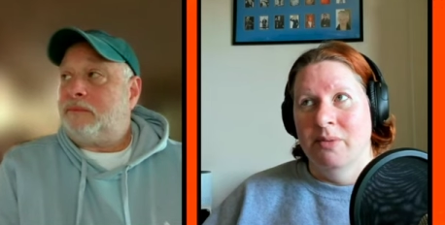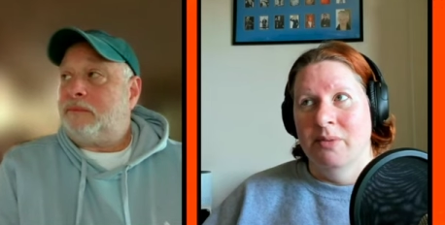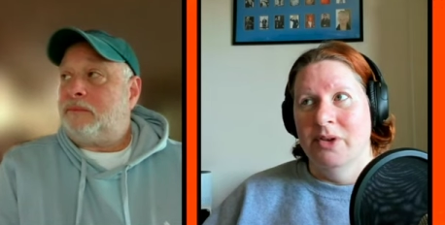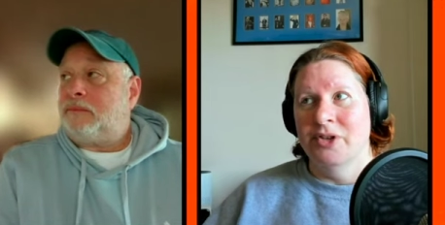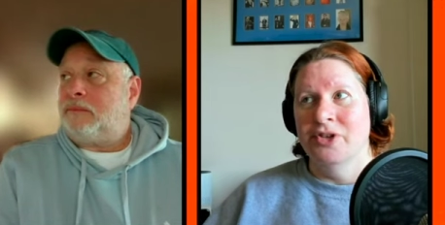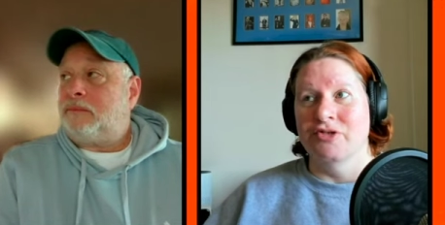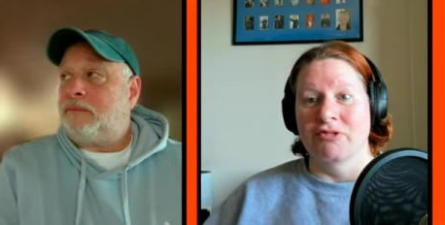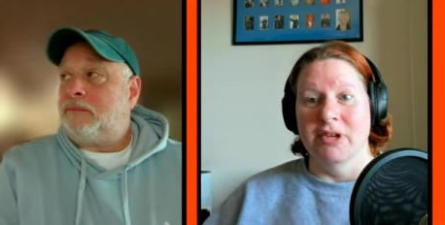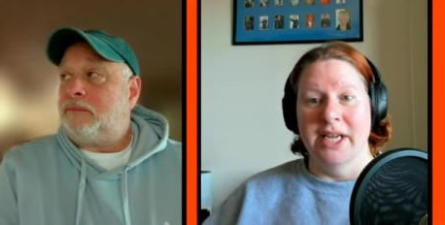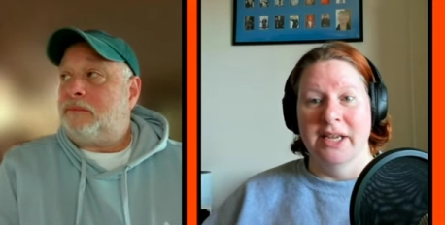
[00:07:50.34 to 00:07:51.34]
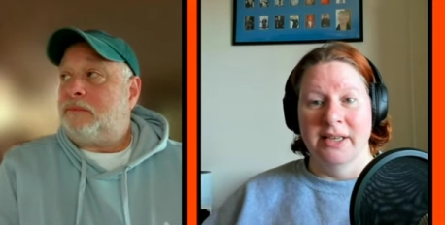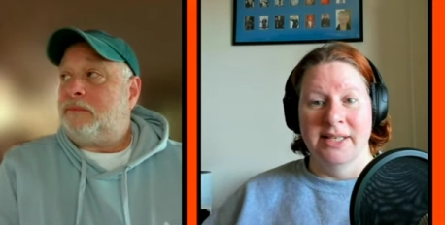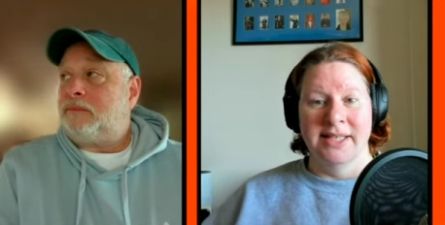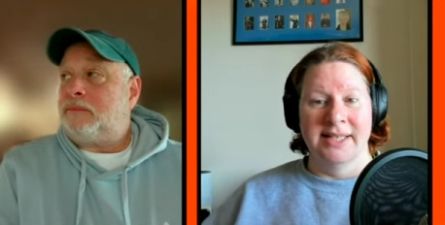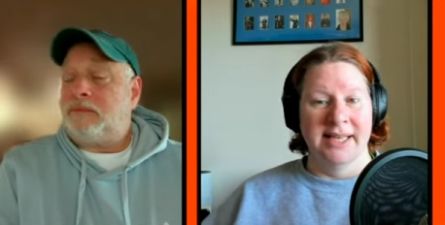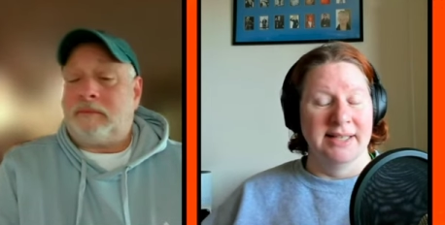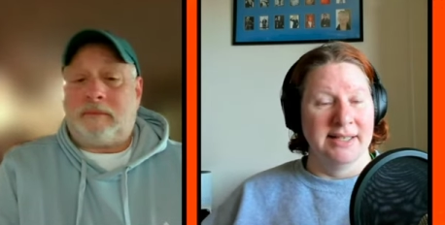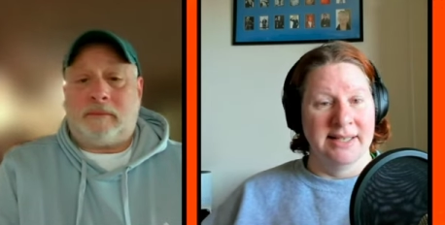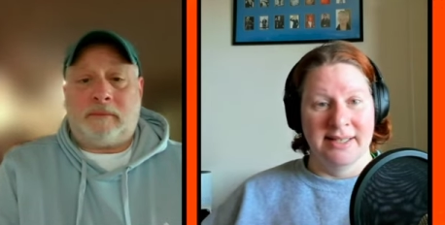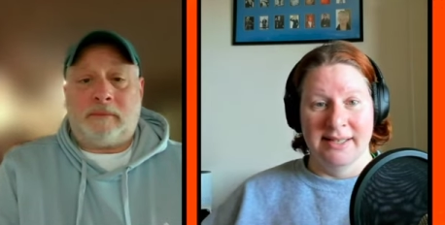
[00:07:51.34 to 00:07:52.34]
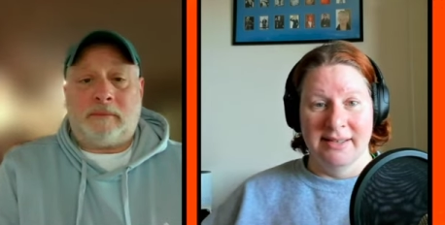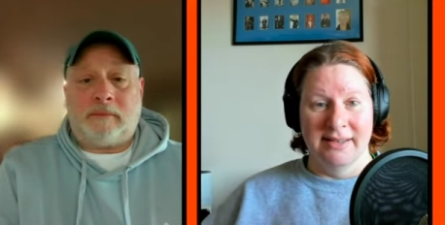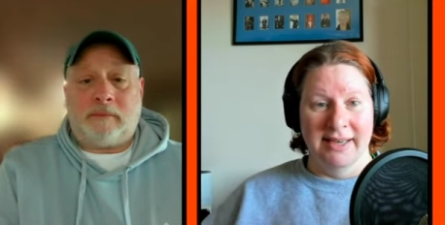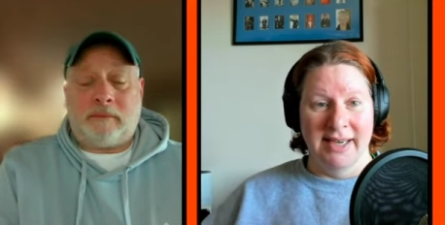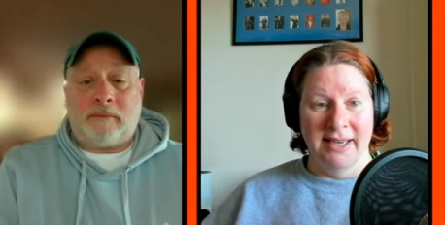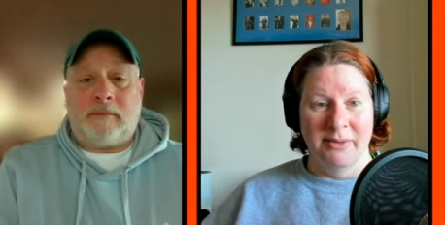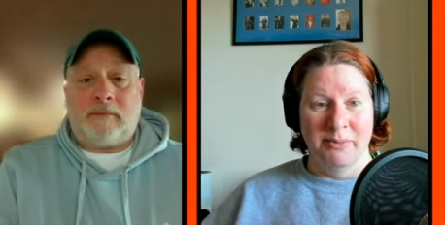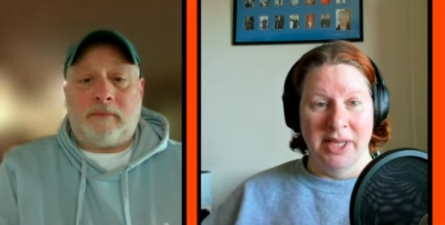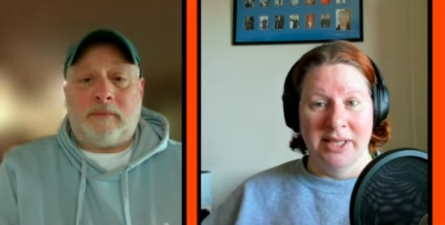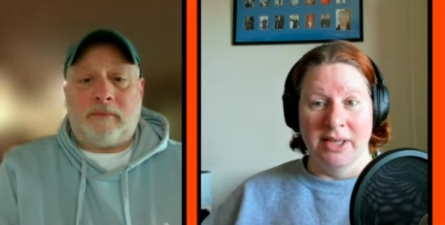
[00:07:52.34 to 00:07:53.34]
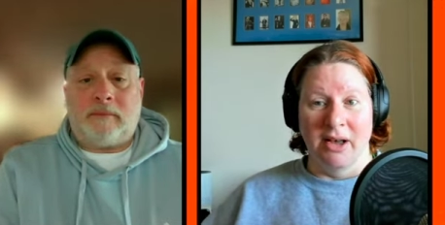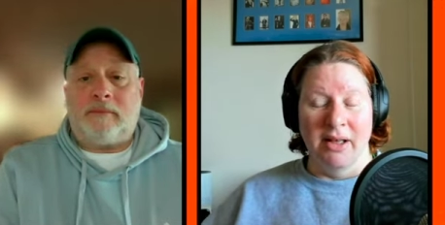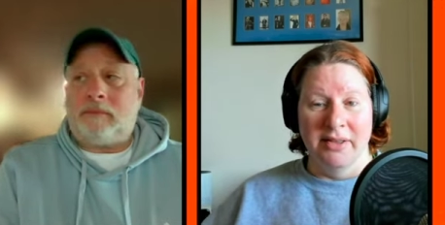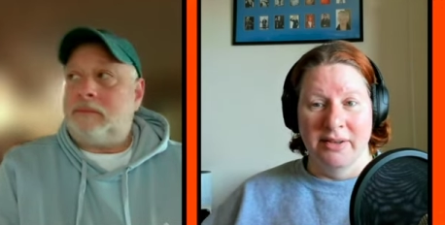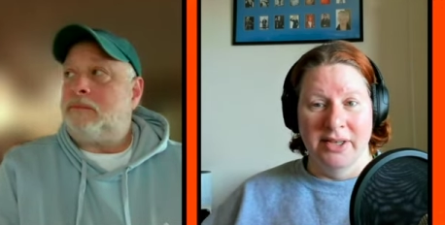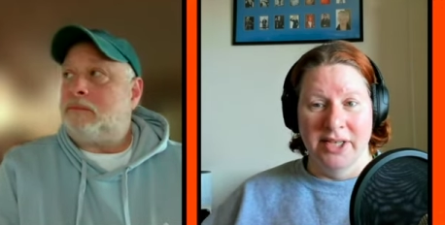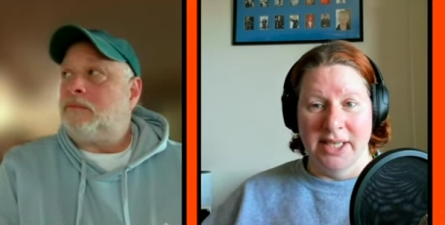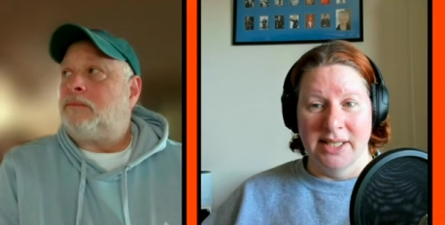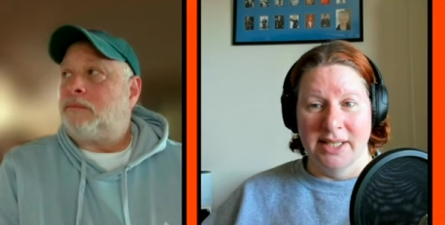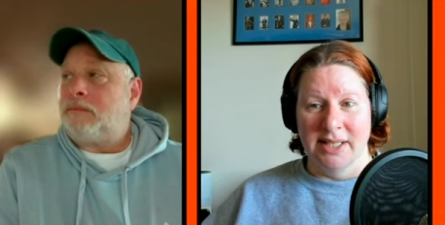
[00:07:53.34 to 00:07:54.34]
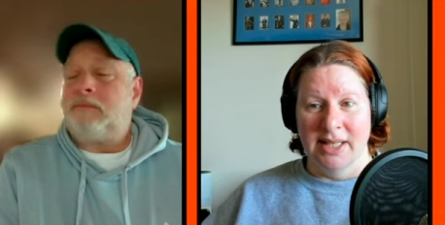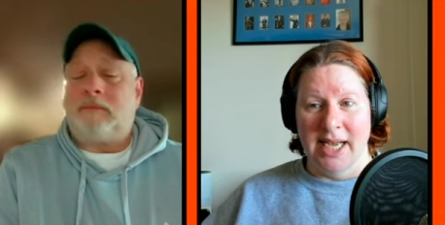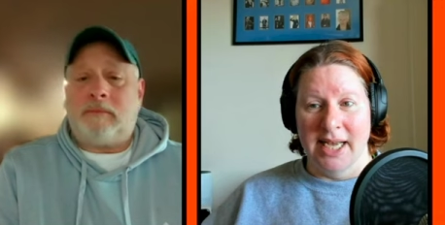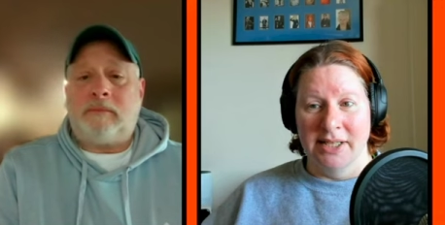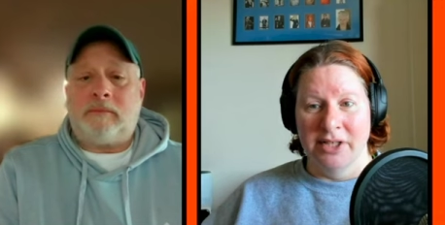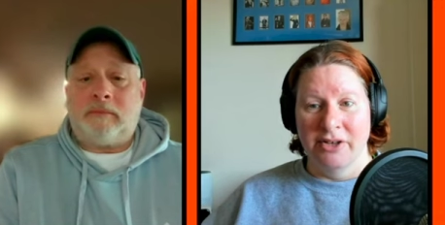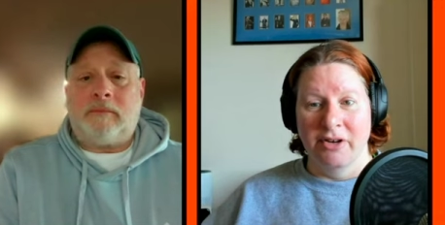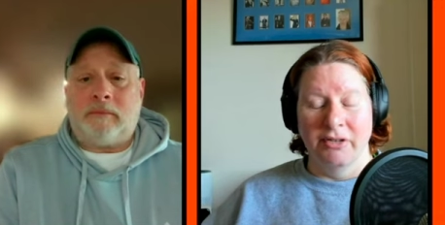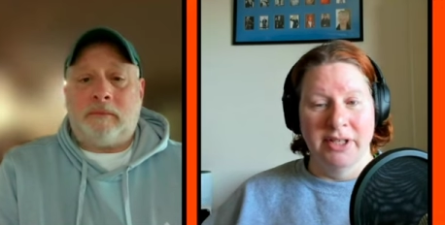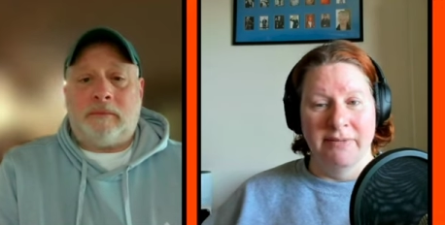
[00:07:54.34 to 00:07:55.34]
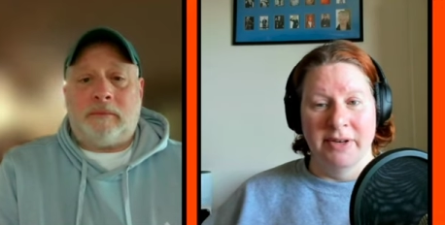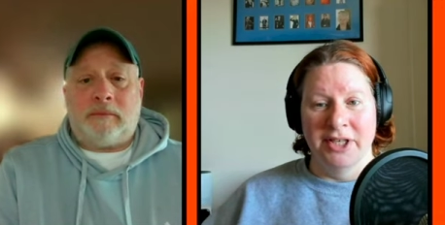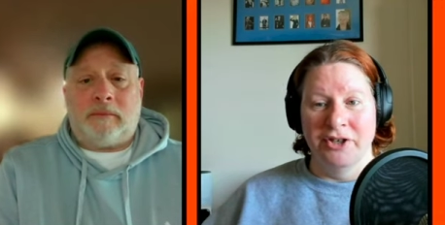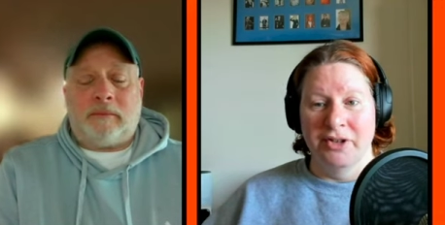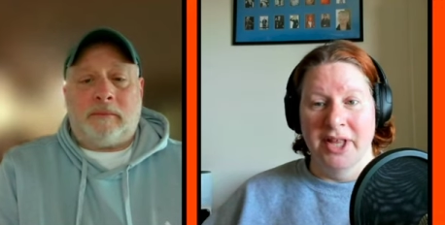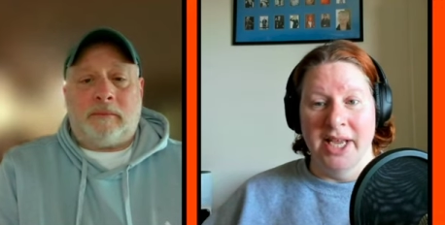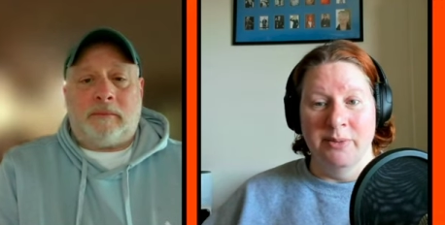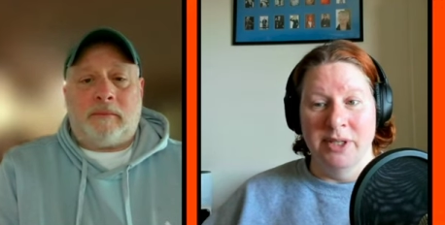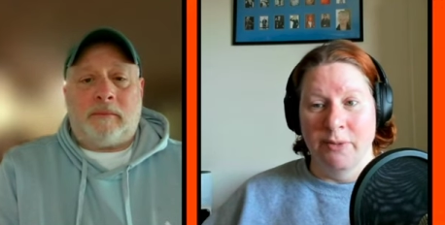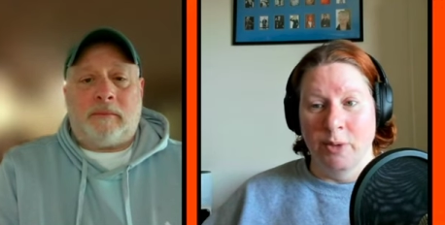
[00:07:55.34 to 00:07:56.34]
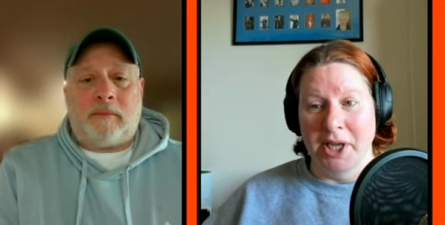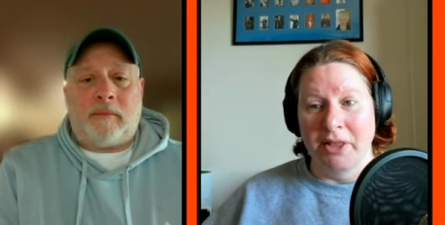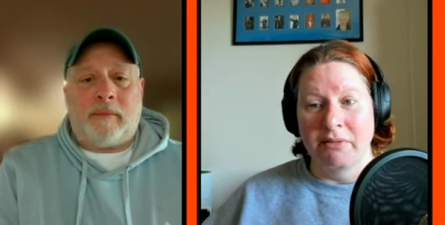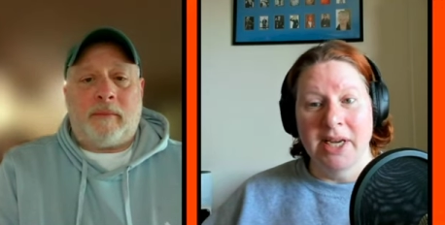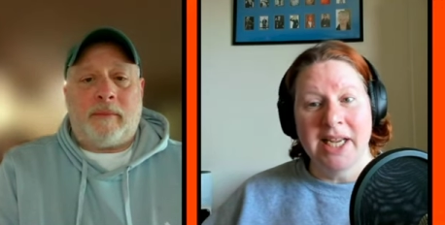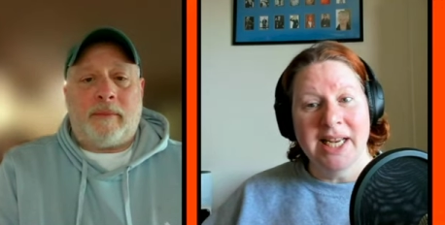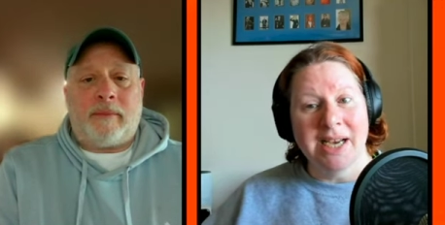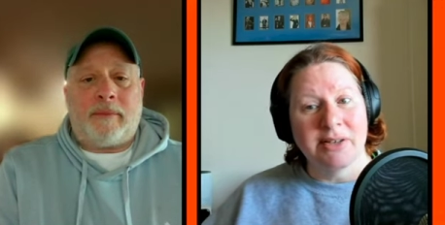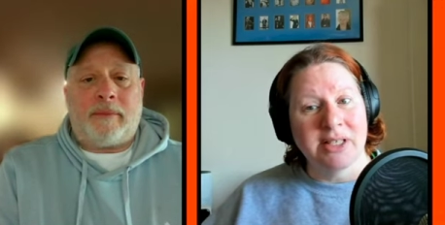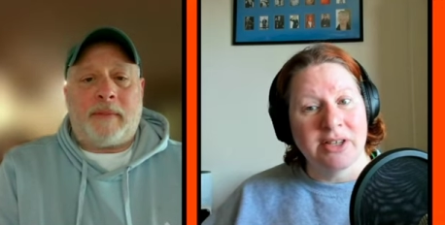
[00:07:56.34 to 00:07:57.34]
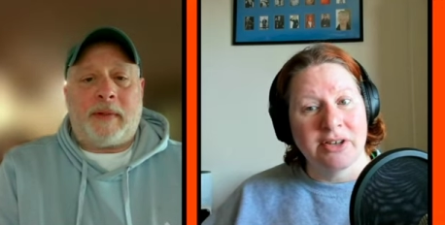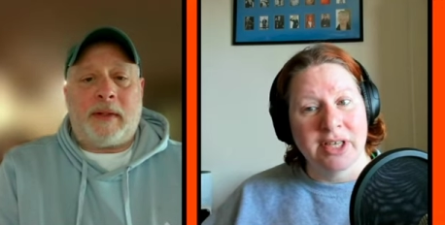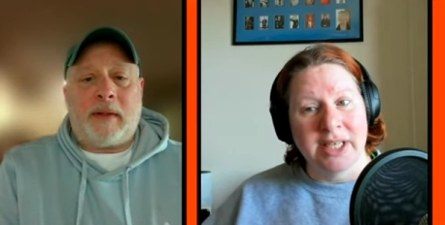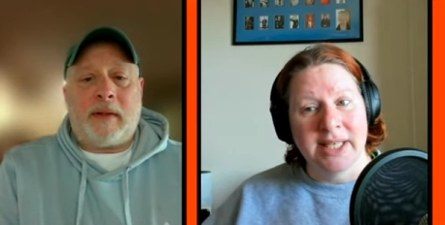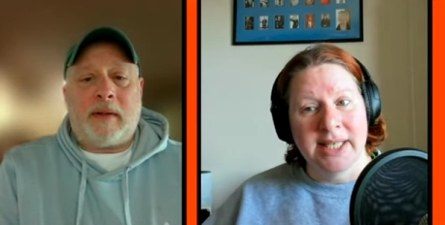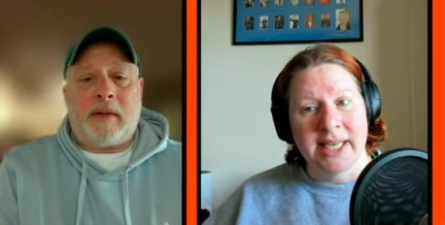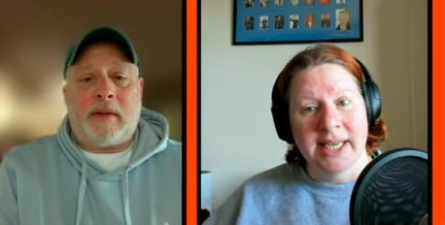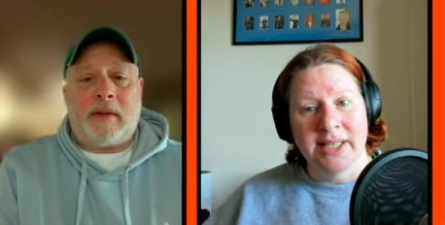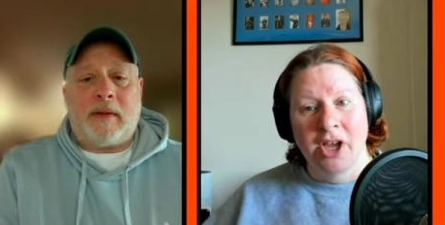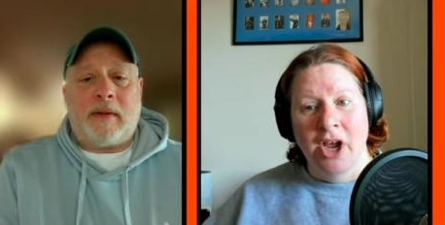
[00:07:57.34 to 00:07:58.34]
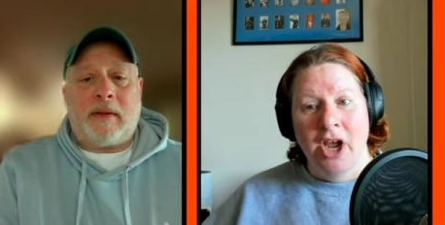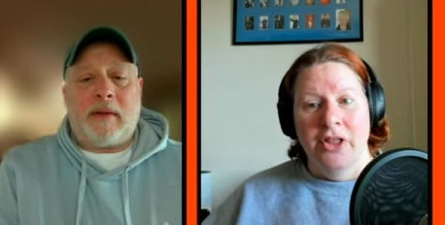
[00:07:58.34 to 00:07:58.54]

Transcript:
Speaker 1: the streak since uh, we saw the Jets last. Their goal differential then was 43. Now it's 36.